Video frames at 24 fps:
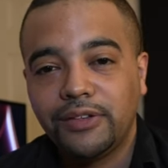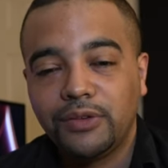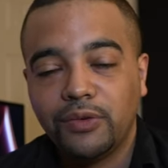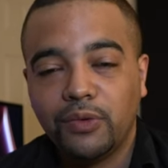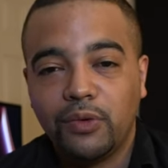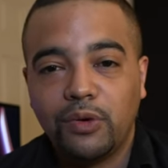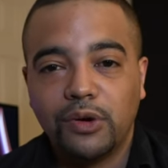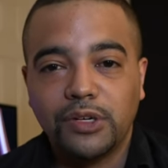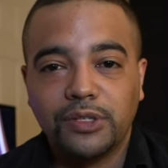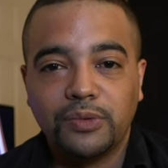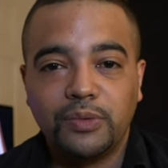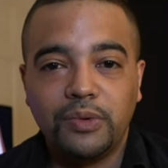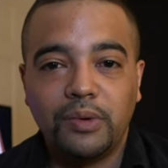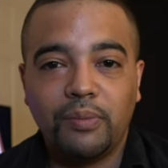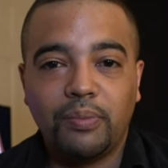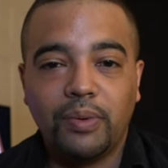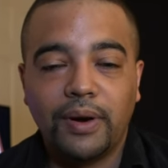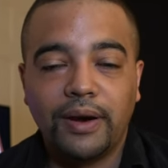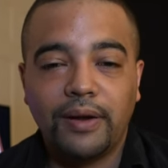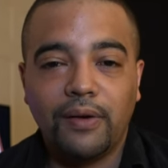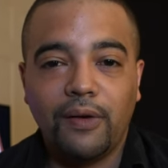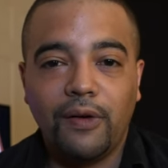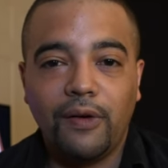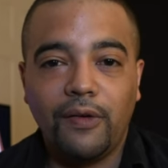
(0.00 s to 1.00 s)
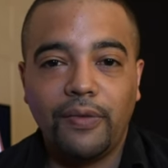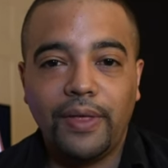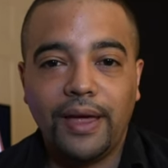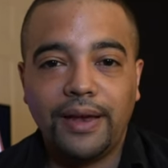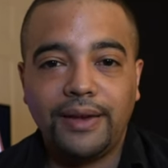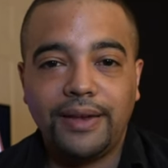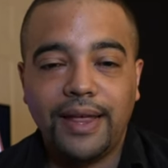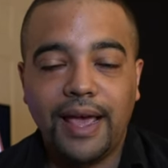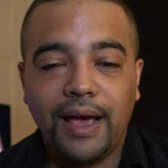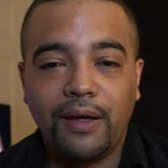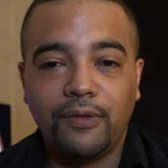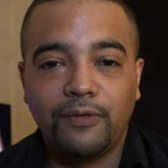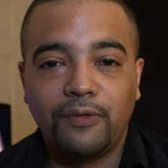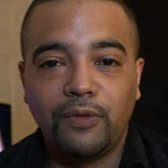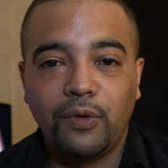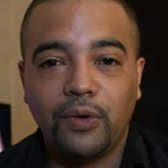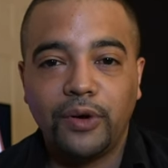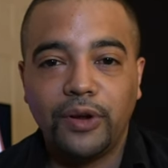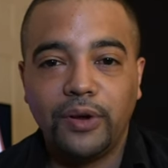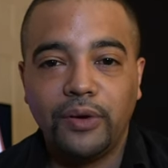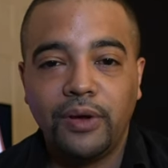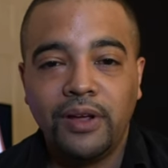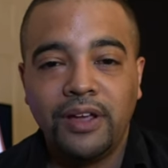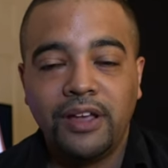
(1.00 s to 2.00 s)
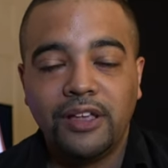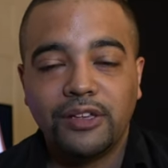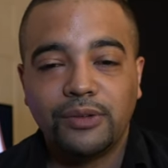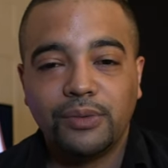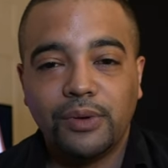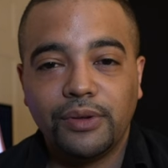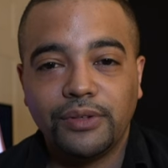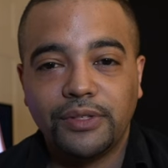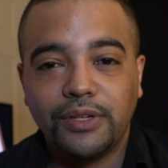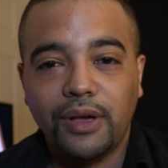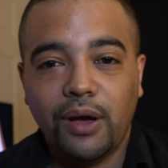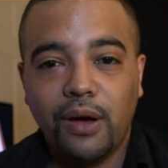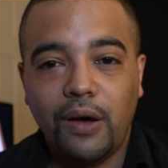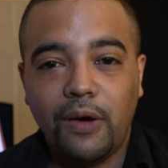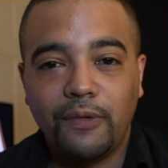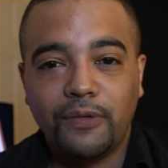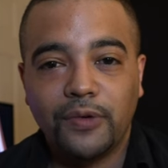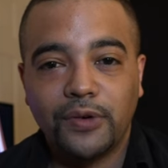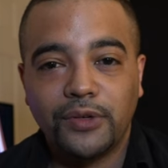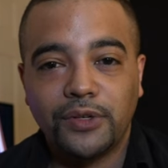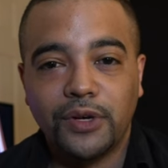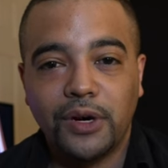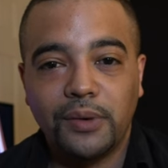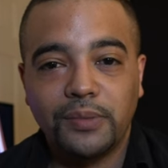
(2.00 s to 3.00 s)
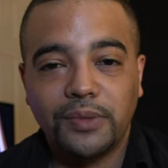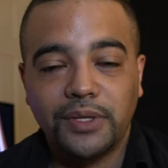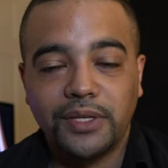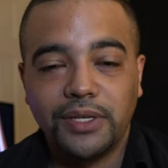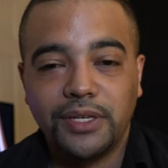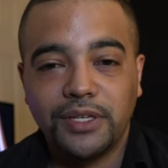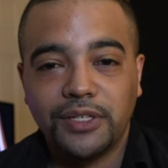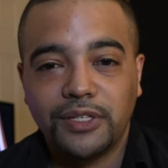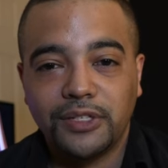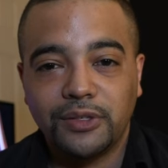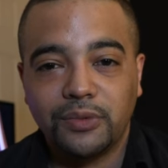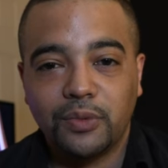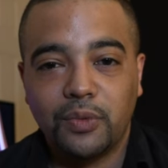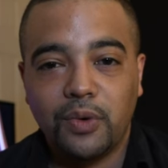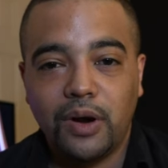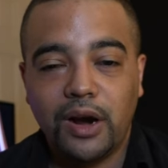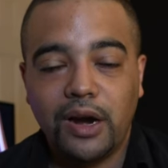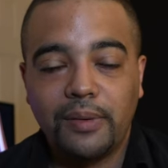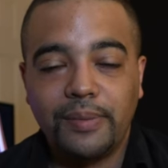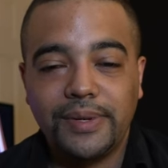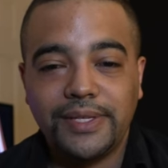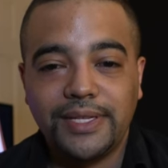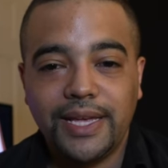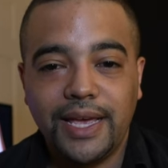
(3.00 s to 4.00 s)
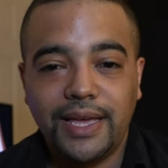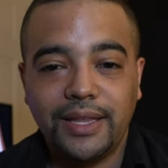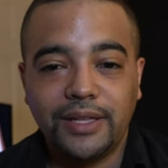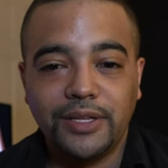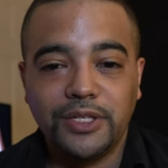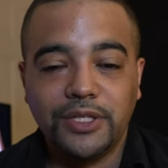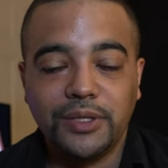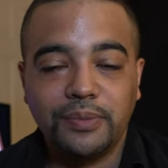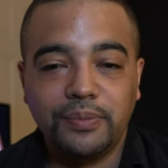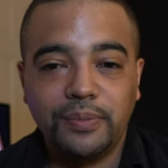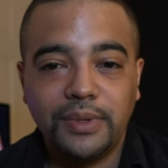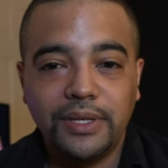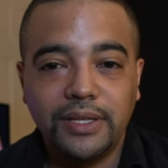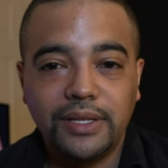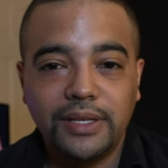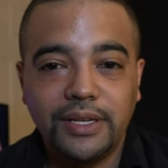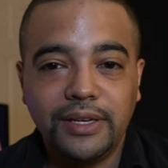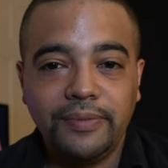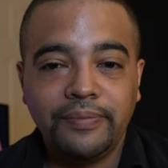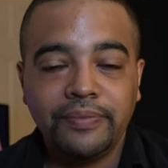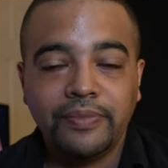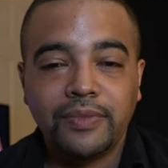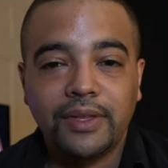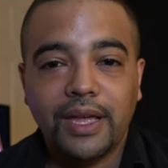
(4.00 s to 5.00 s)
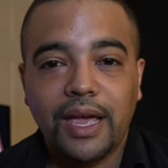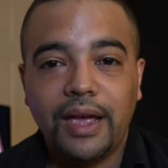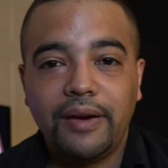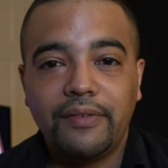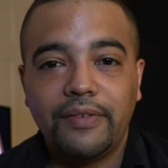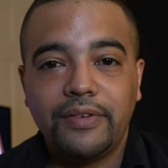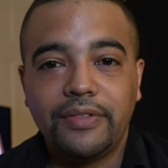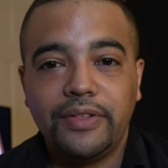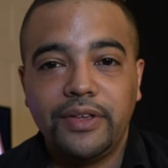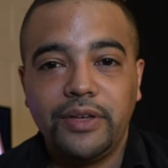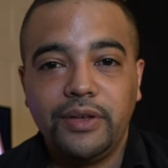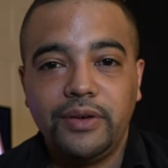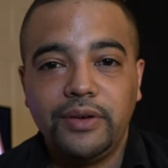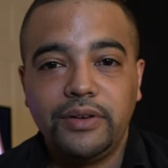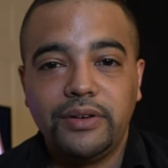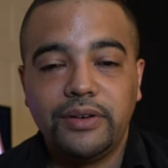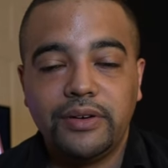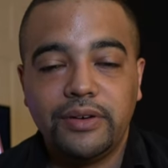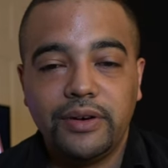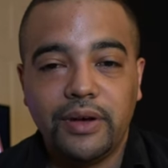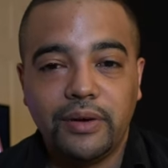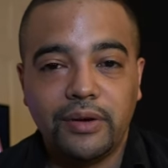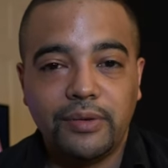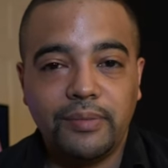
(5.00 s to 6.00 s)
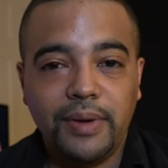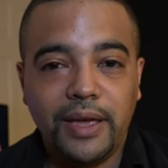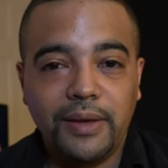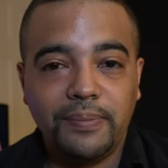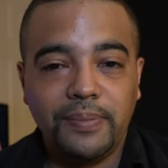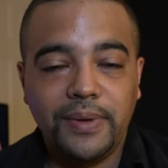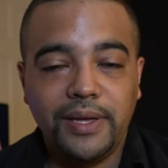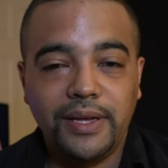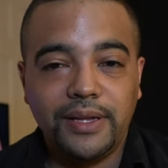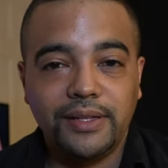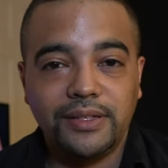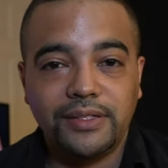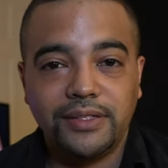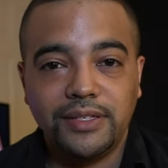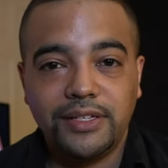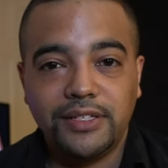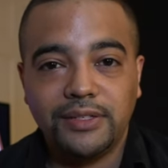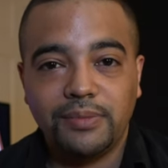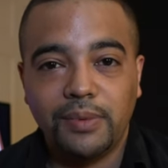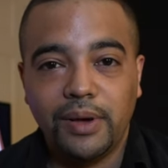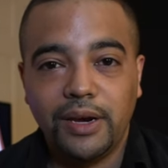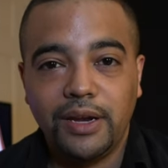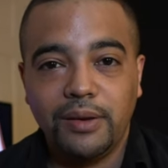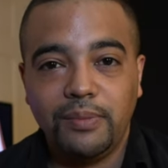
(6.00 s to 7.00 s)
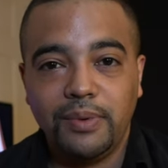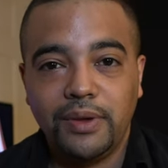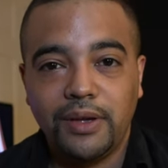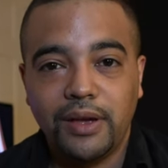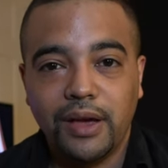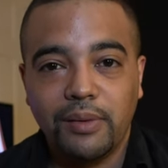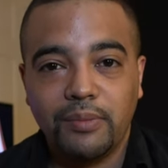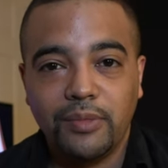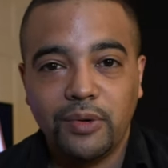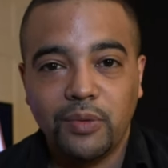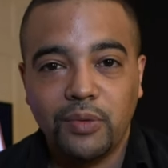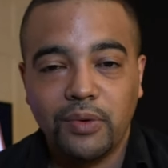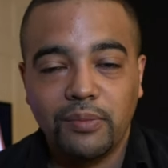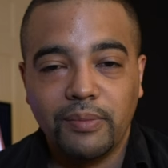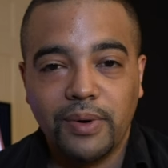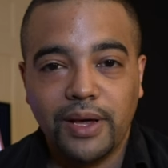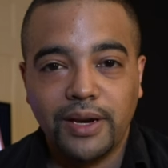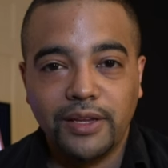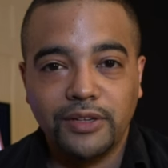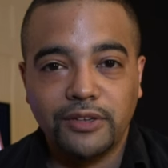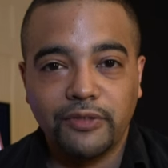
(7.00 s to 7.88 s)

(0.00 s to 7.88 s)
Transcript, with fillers: So, of course, we will break all that down for you, as well as the offer, terms, and conditions, requirements, eligibility, everything you need to know to make PNC's money become your money.